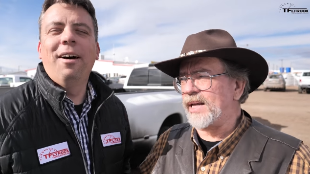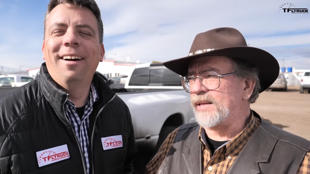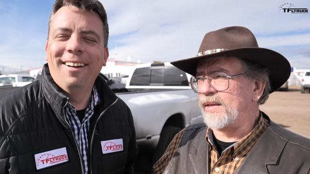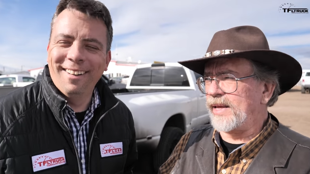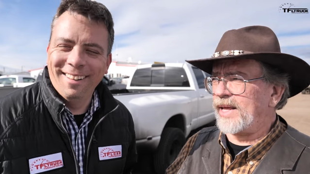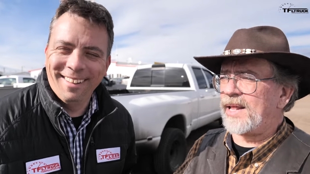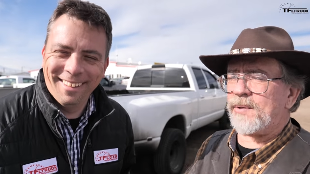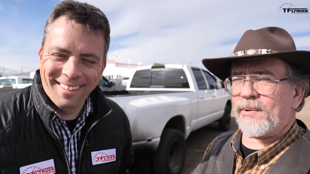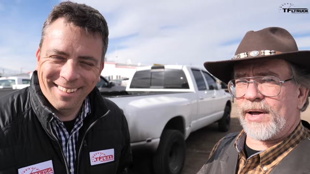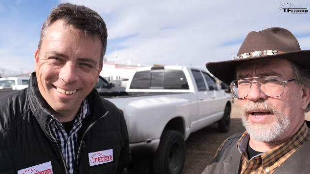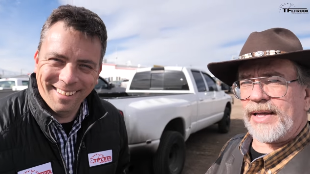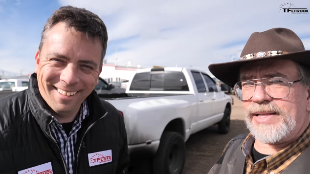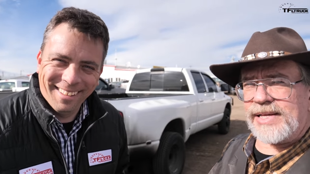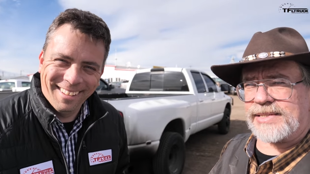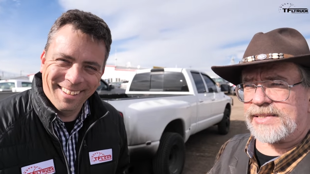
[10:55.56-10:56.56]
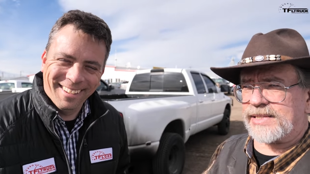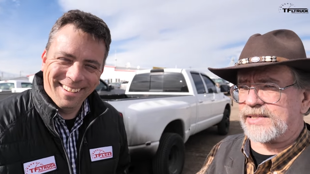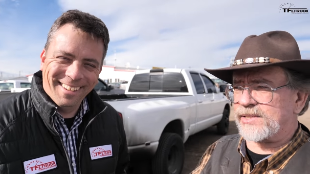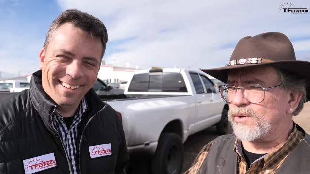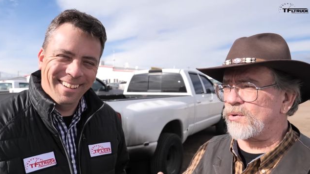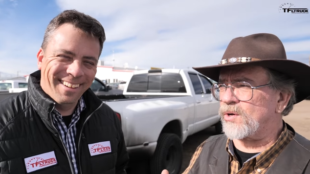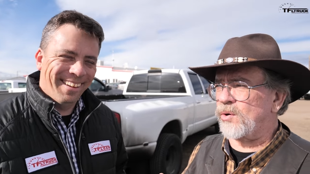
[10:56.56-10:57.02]
Speaker 1: But anyway, this is
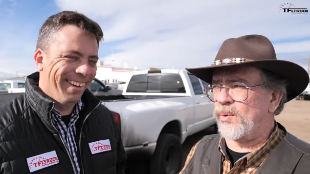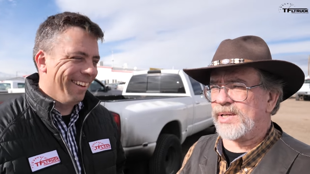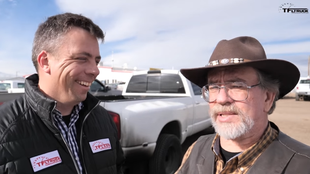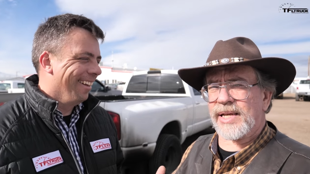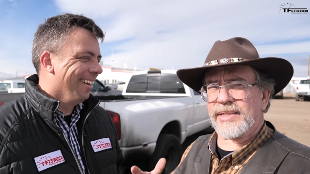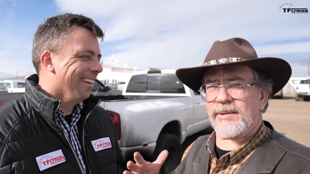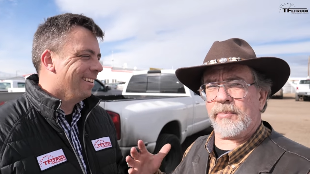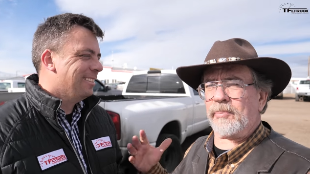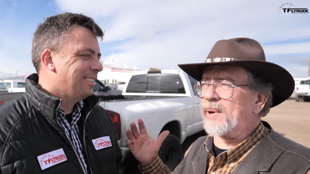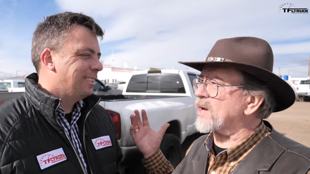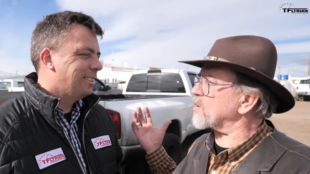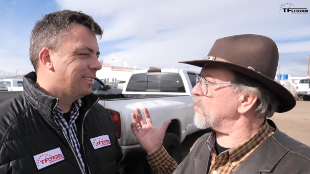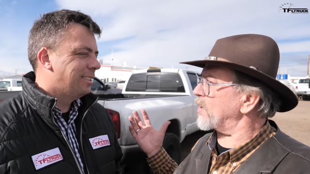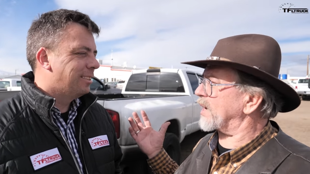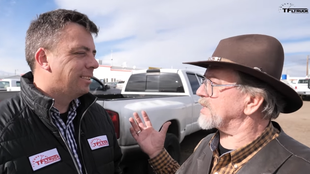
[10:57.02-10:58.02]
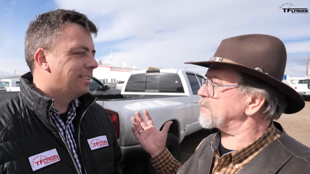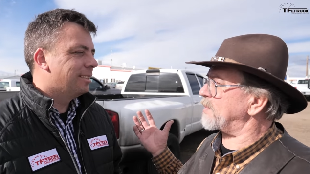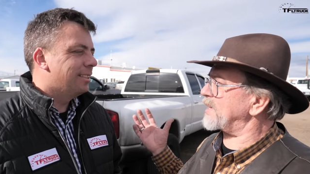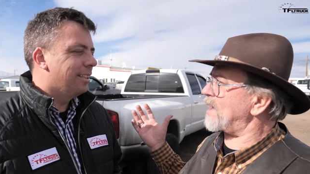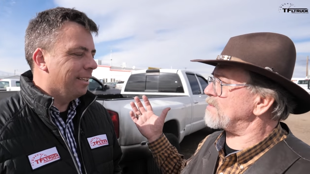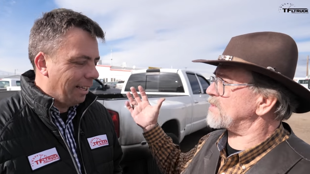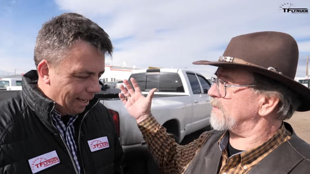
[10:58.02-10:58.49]
so cool. We saw some big rigs. I
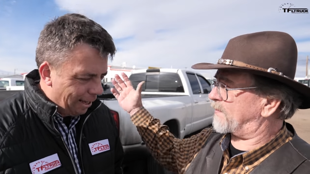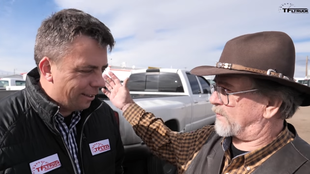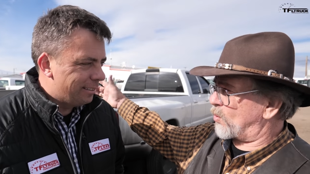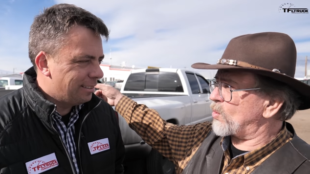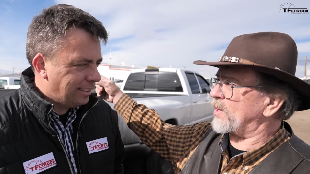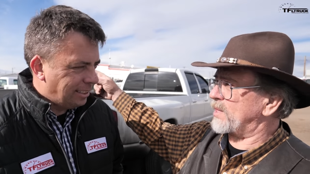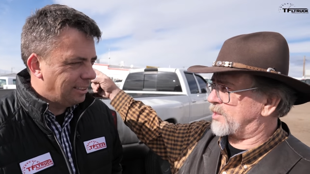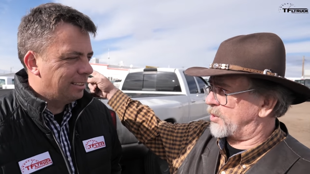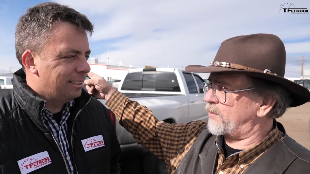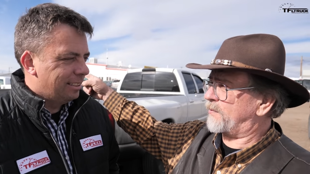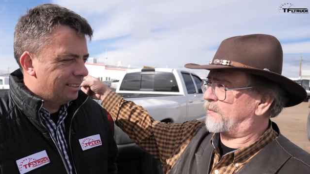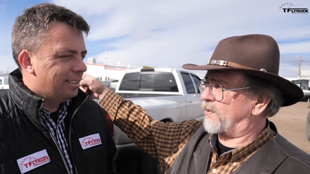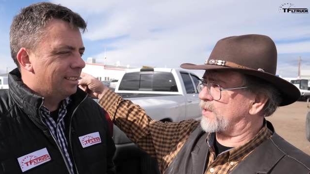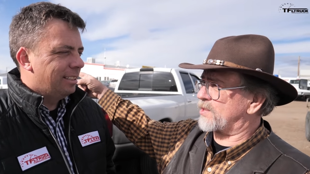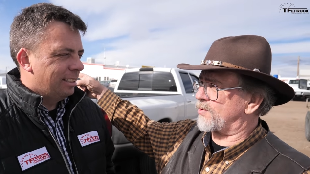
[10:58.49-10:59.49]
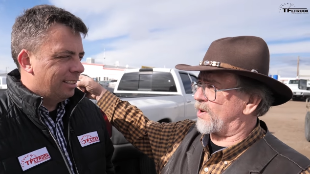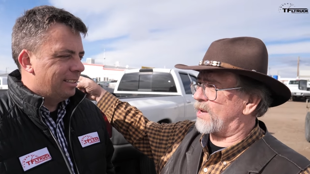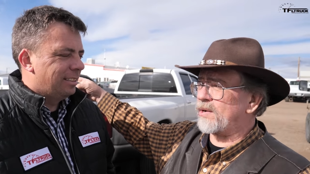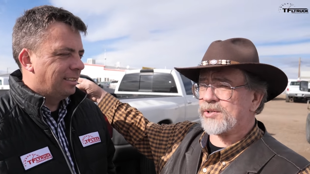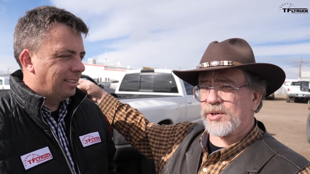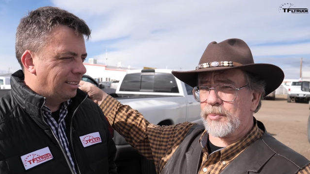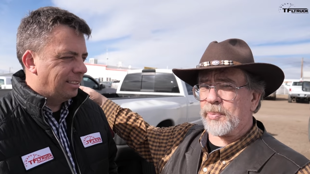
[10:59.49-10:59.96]
mean, that was yeah. a 42 foot
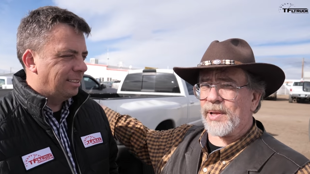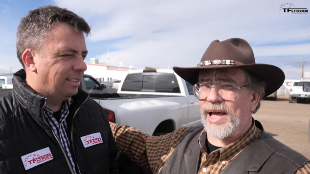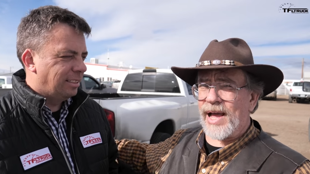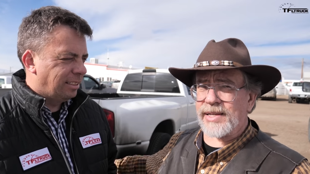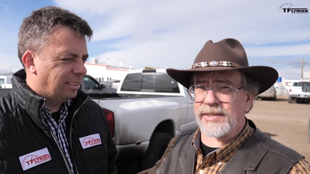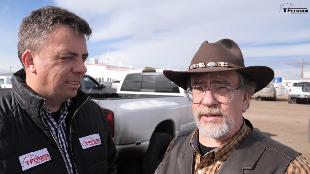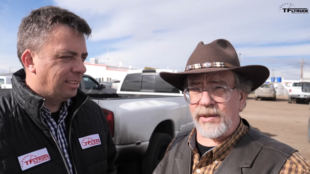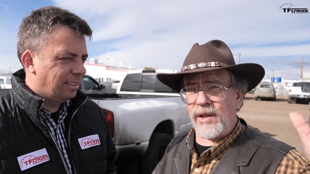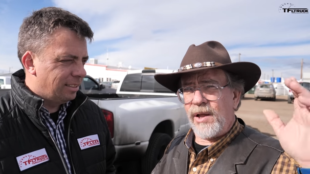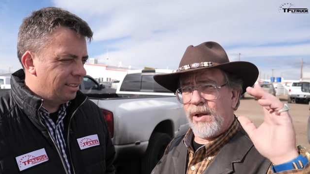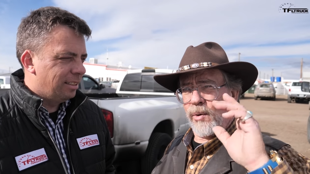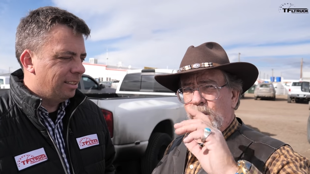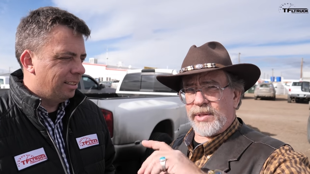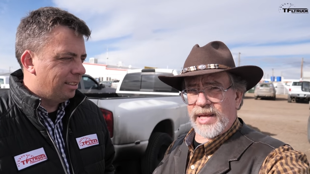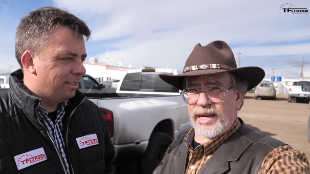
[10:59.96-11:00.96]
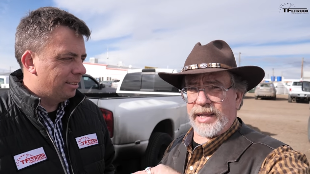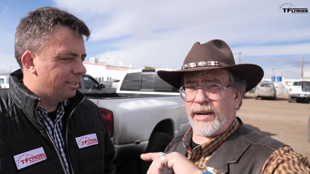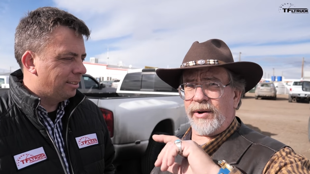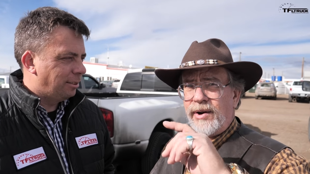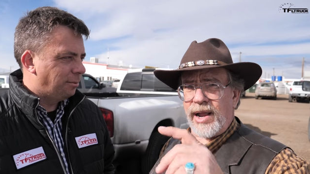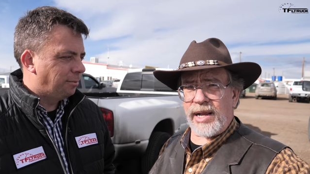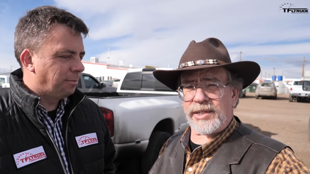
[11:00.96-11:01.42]
trailer, triple axle, with that
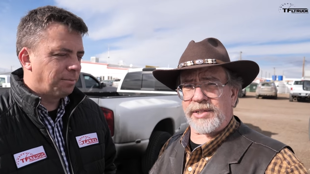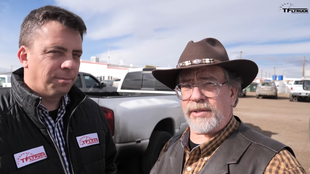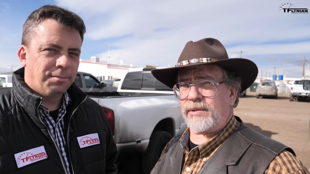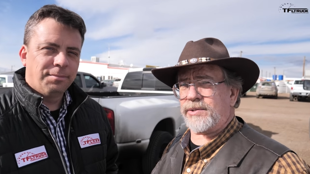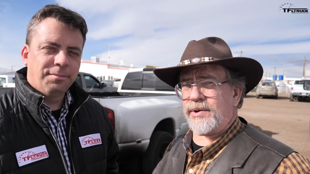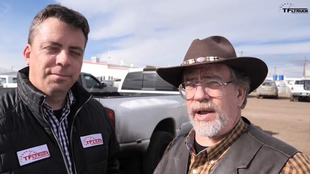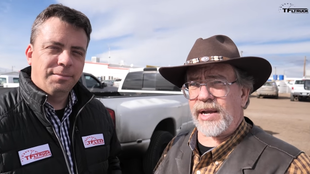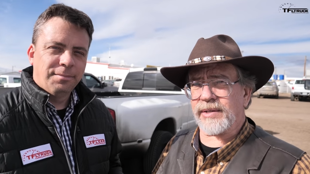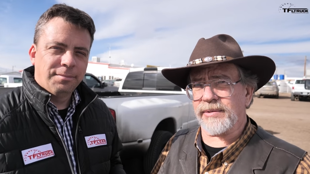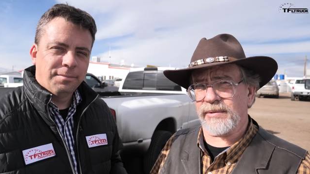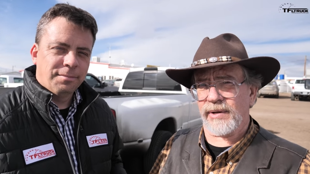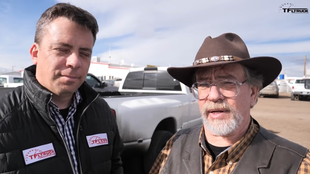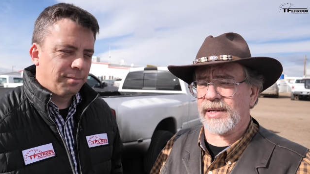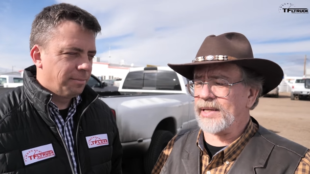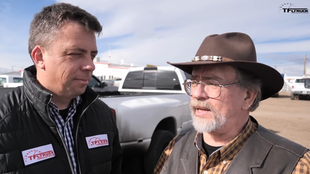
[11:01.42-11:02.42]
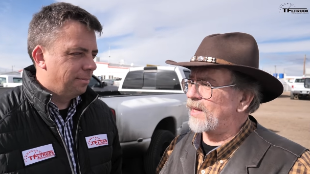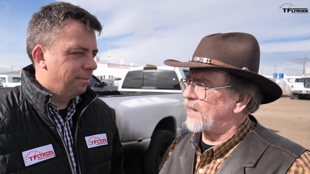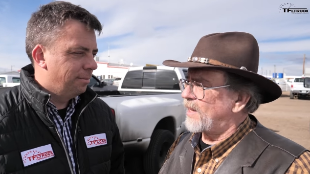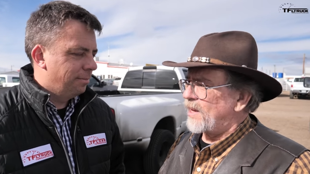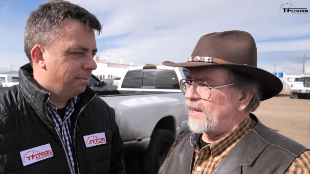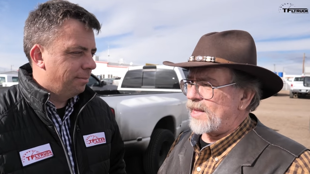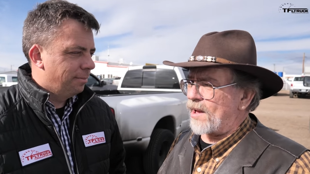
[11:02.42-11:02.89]
international tractor on it.
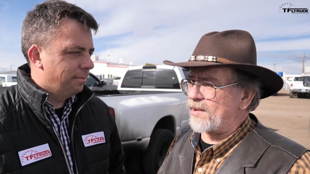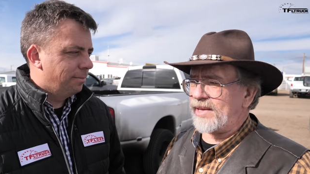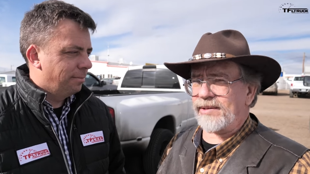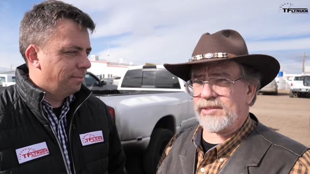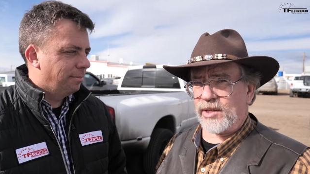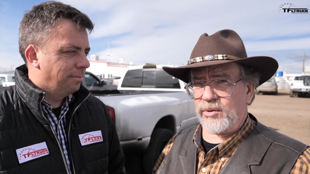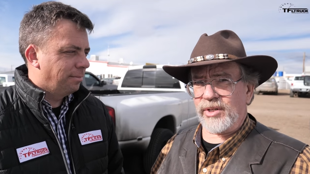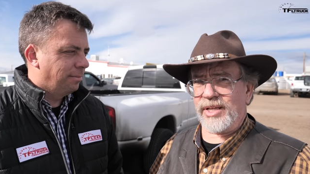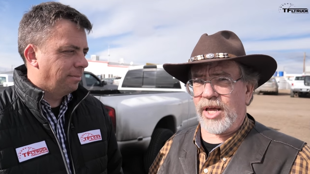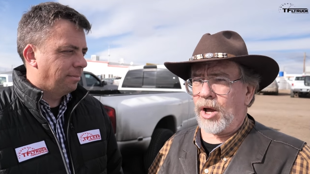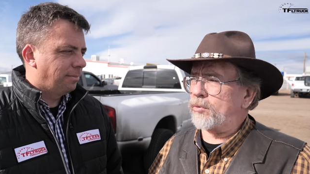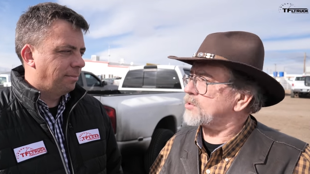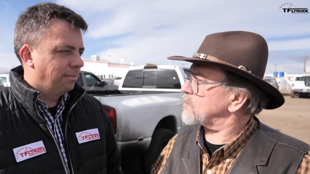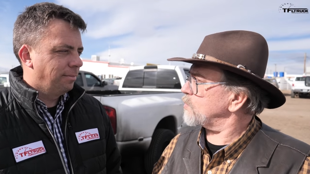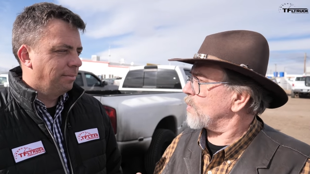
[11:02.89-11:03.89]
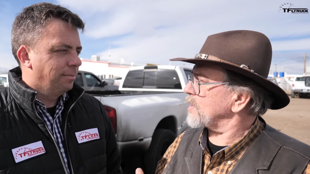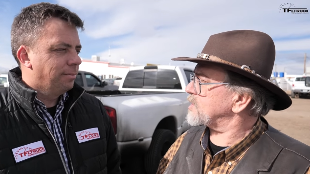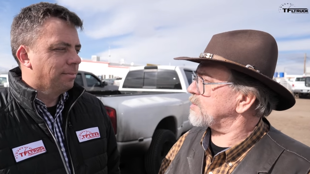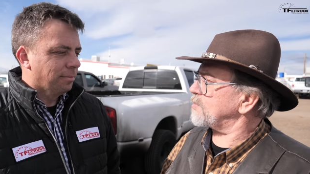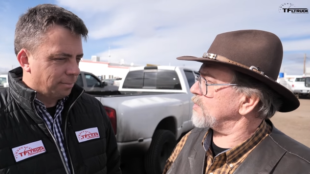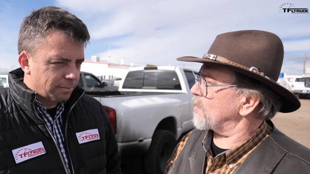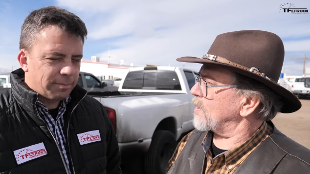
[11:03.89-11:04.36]
Uh, he's loading goats.
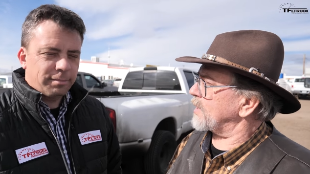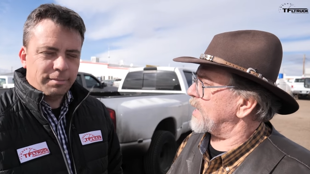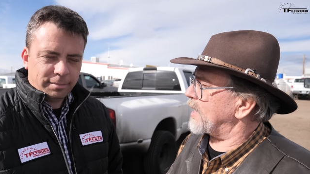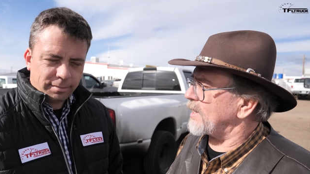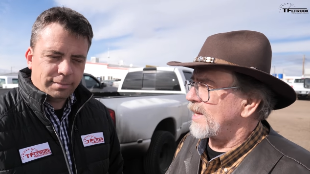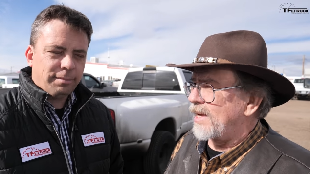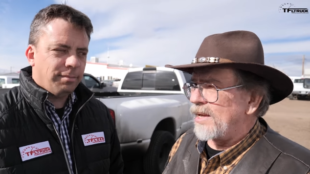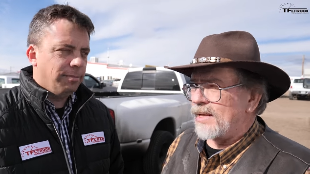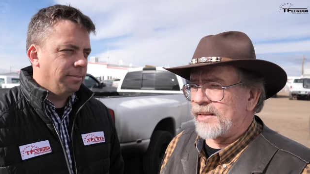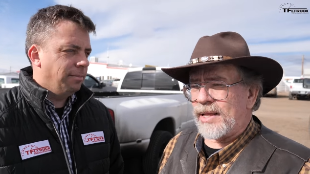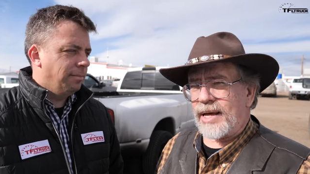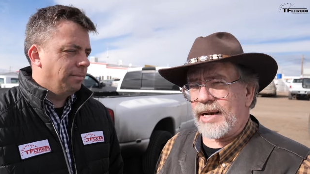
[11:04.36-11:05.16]
Watch him do all that. A